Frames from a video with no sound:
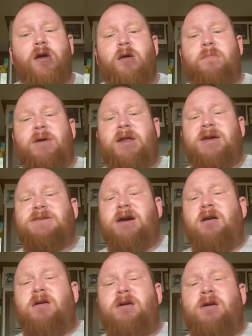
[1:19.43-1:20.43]
But as I
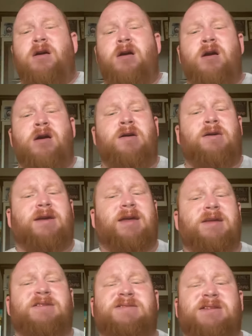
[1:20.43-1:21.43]
look
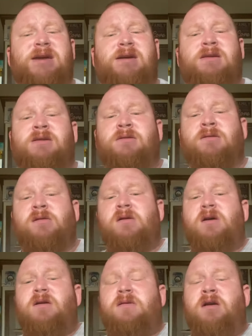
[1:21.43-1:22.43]
and see
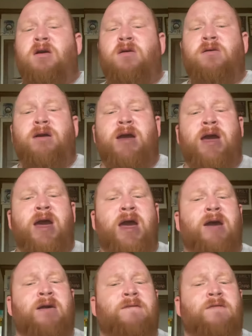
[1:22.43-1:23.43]
your
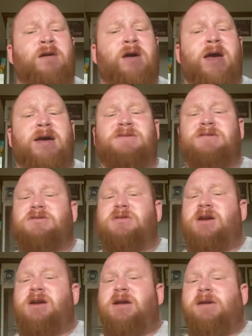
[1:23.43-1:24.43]
everlasting
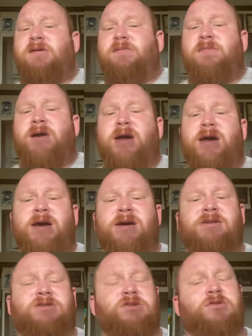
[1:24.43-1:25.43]
dream
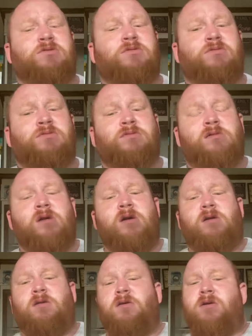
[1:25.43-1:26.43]
as you
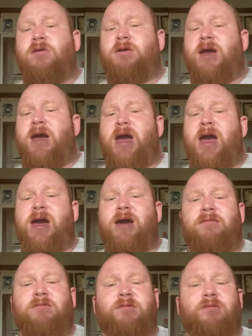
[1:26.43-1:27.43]
look
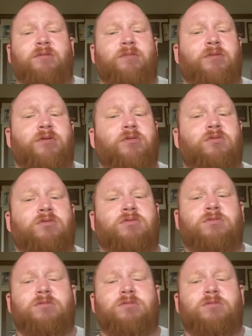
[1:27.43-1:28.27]
at the moon,